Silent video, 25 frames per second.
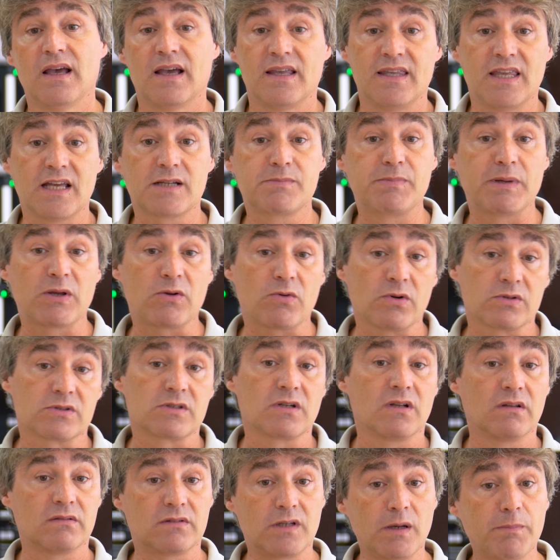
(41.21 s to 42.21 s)
Just because
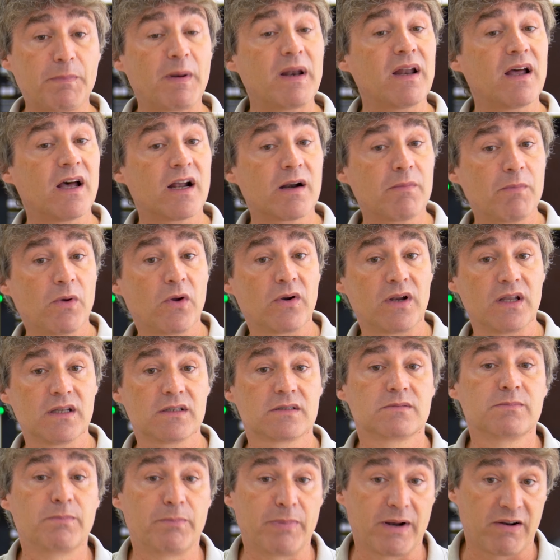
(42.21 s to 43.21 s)
triple
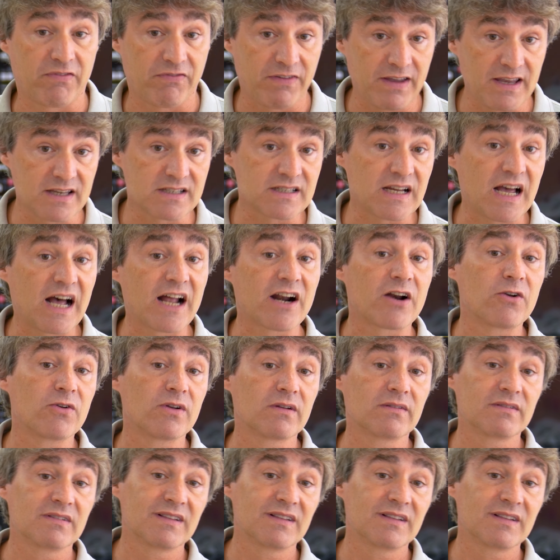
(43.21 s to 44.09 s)
harmonics per phase are